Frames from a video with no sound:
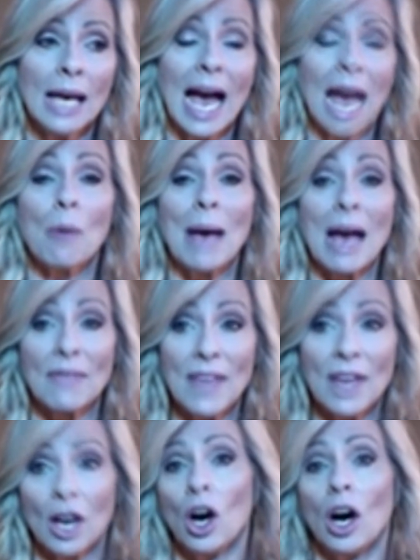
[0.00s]
how bad
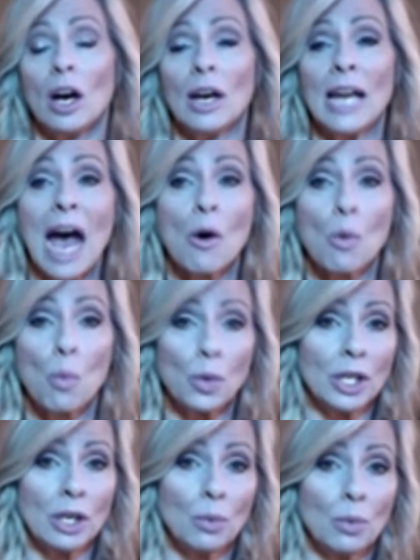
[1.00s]
they are and how
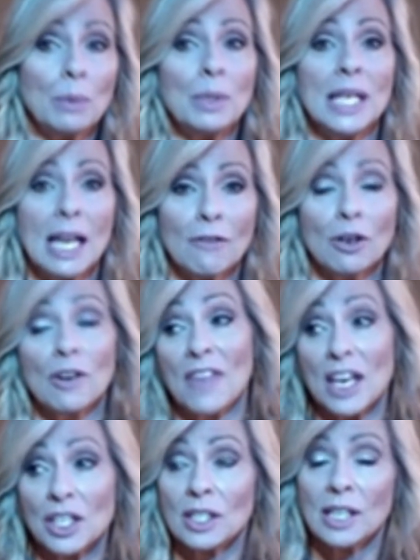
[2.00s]
you know we would never and
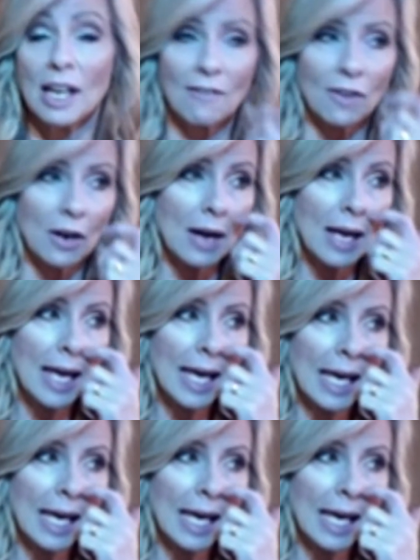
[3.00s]
they should never